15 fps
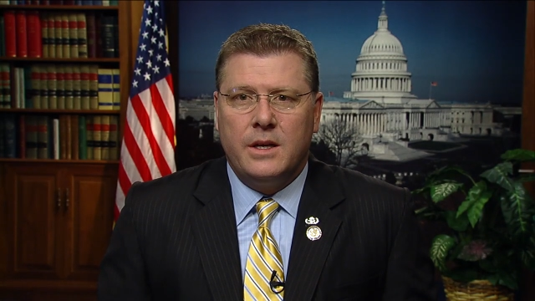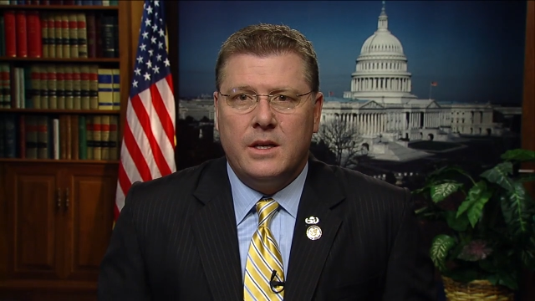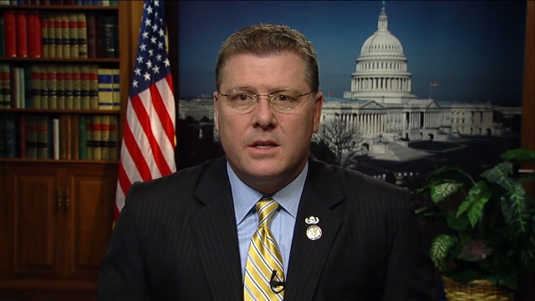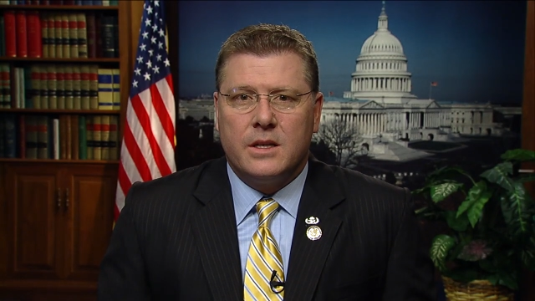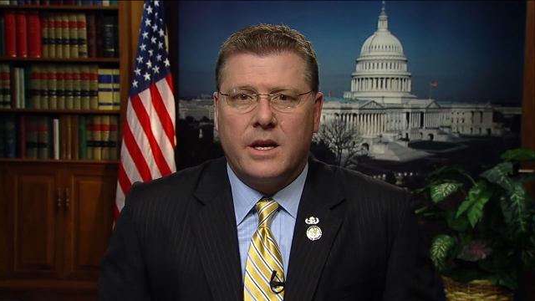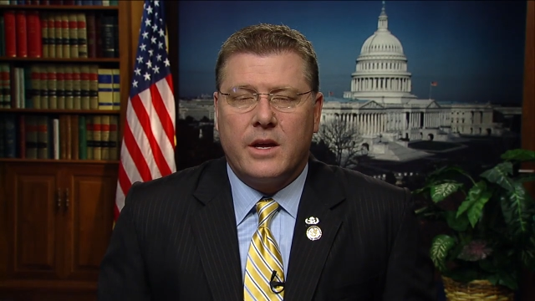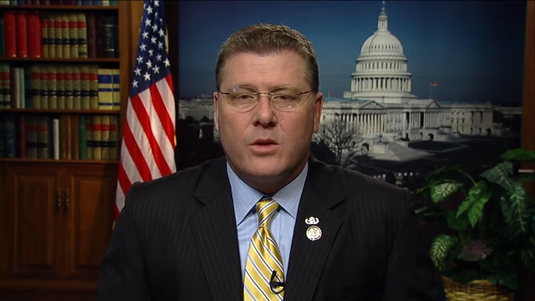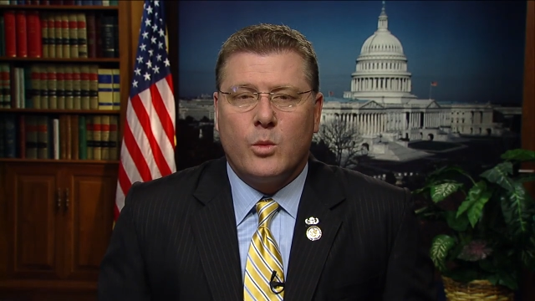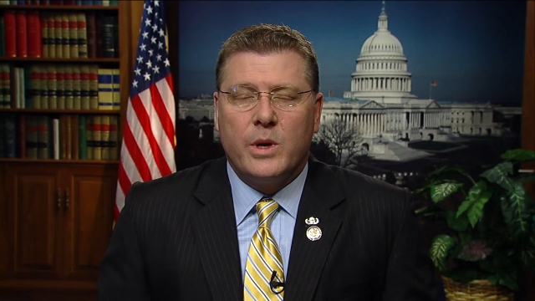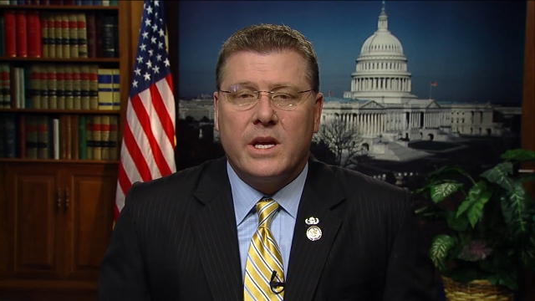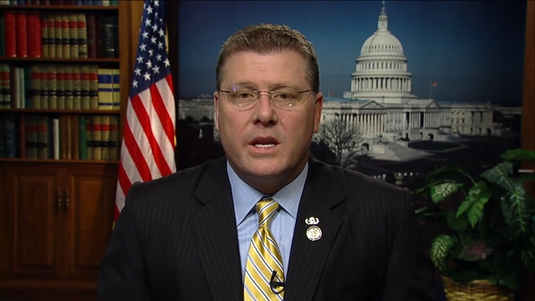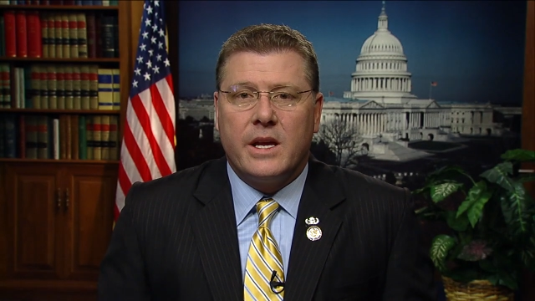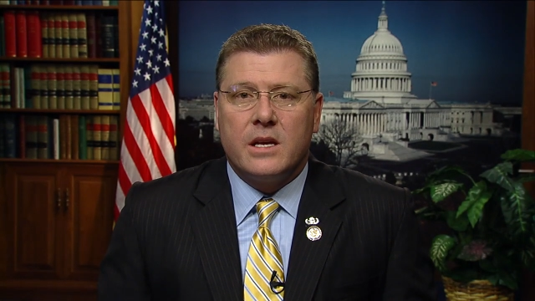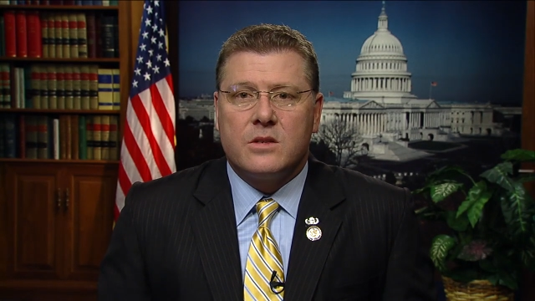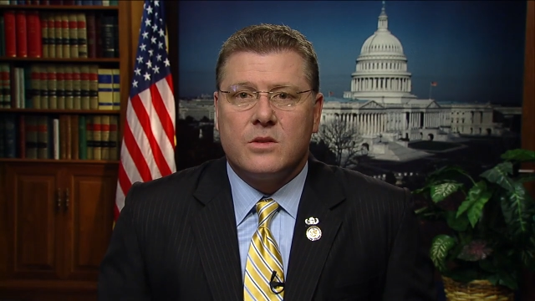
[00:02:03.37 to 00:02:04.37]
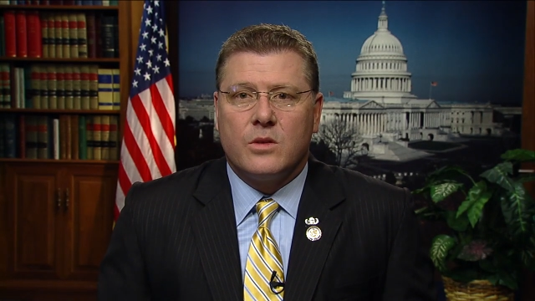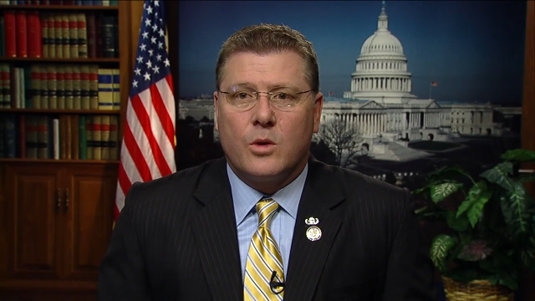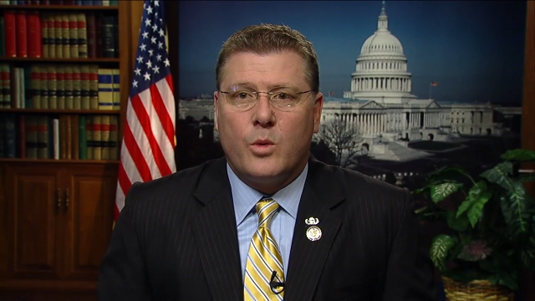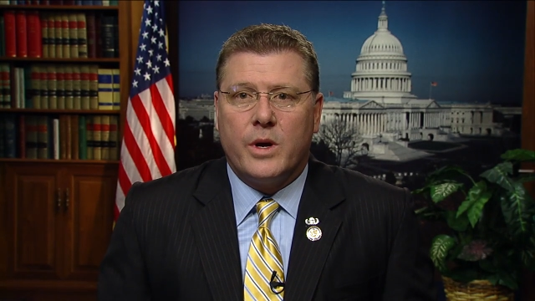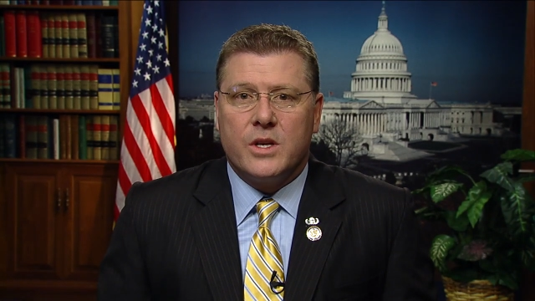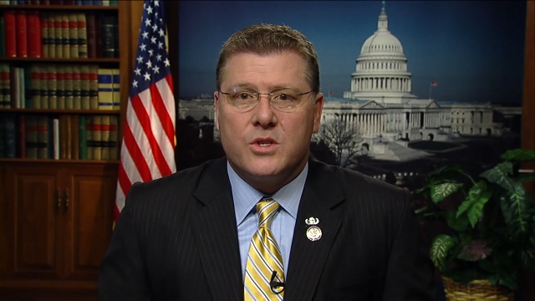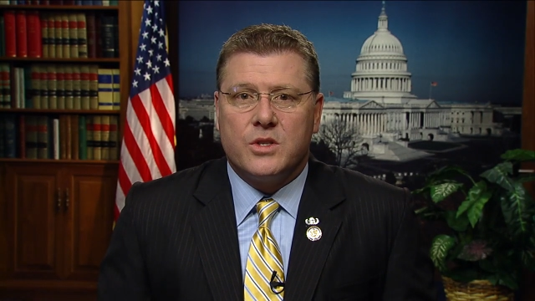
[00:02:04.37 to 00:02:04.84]
Together we can answer the
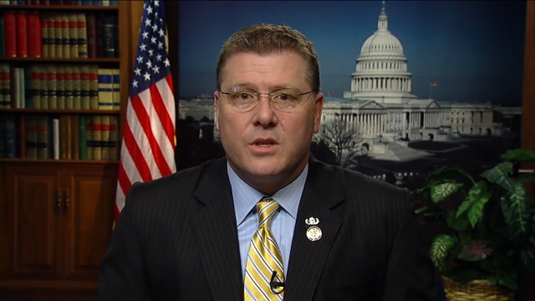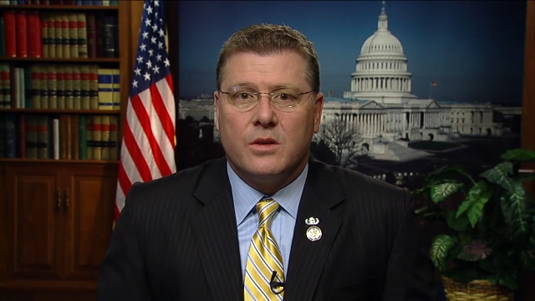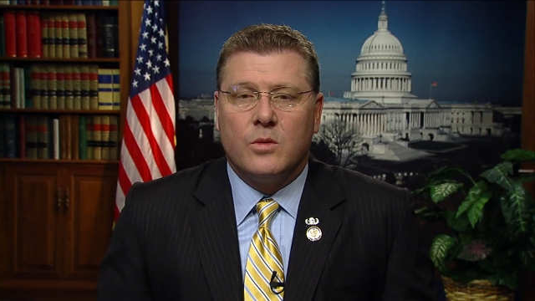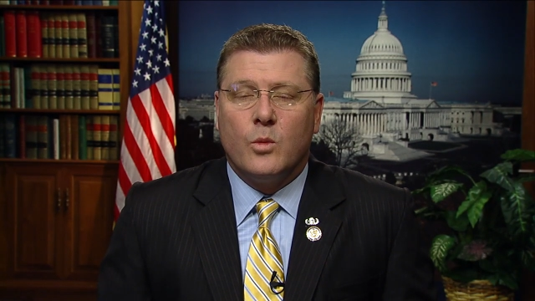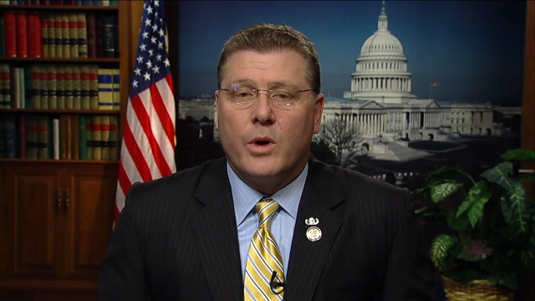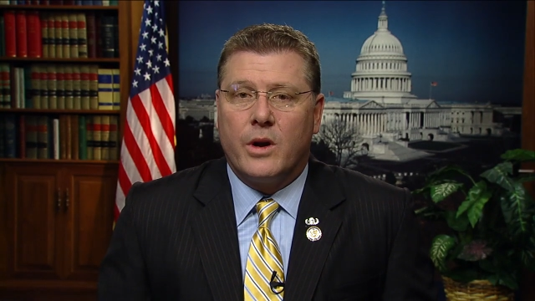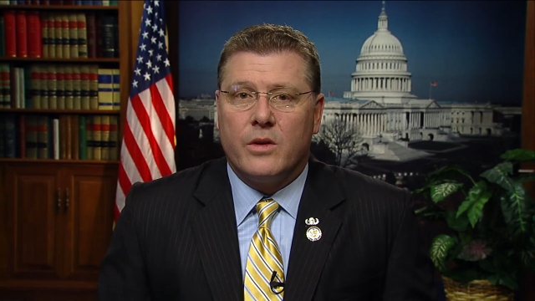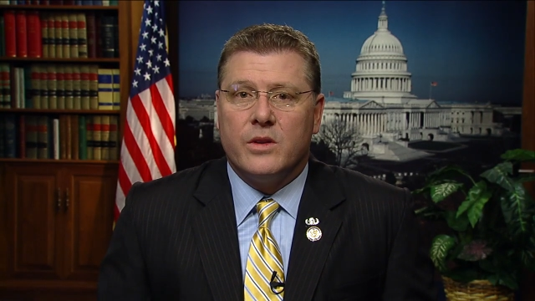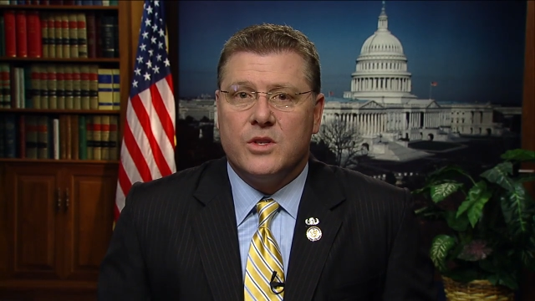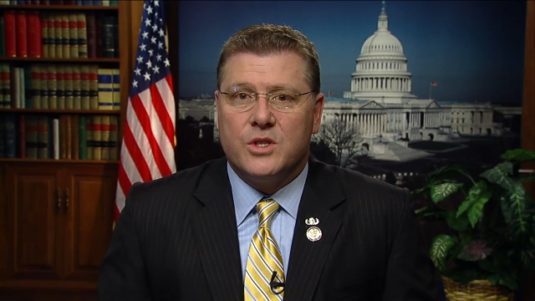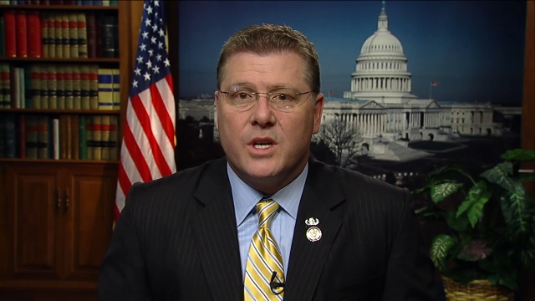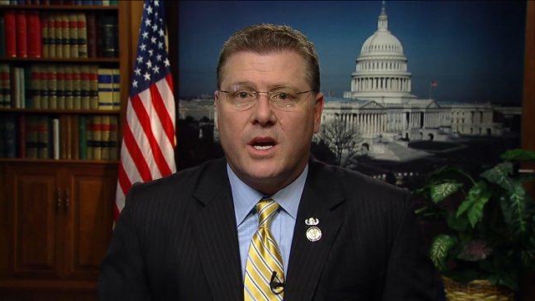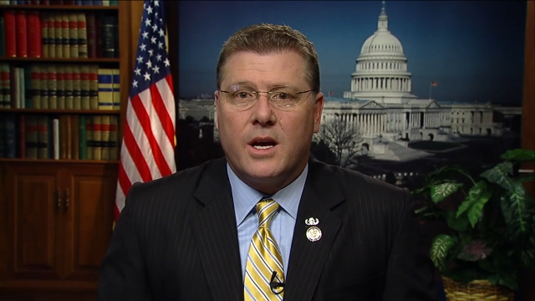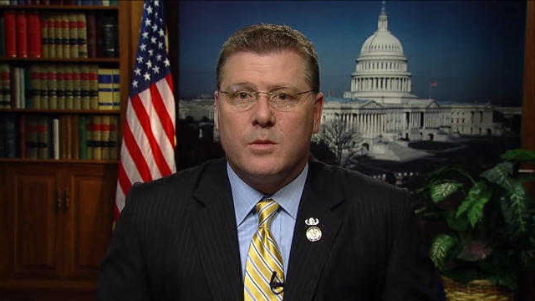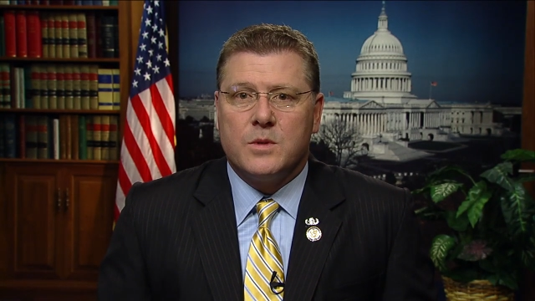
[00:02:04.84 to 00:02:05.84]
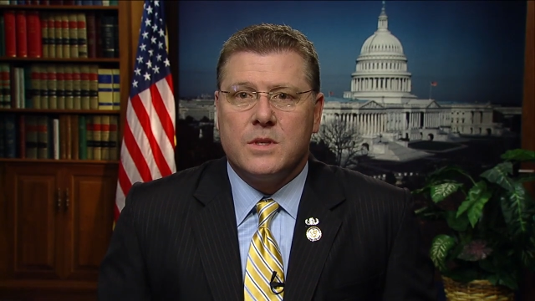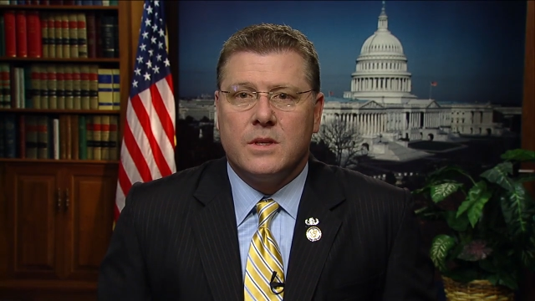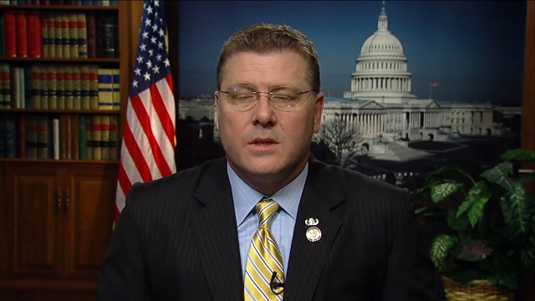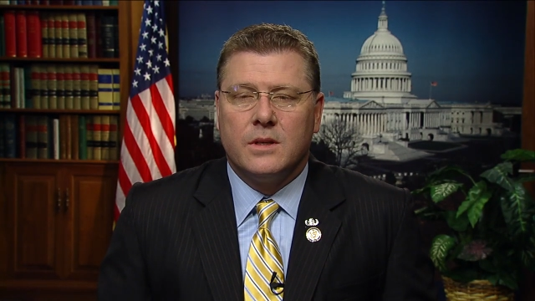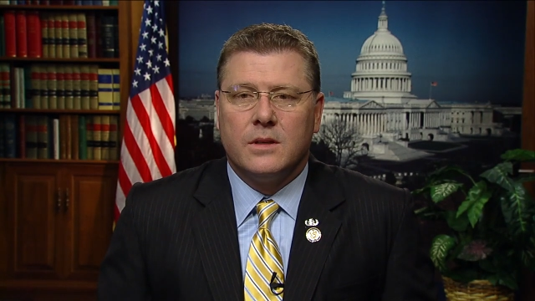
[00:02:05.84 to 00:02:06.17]
question, where are the jobs?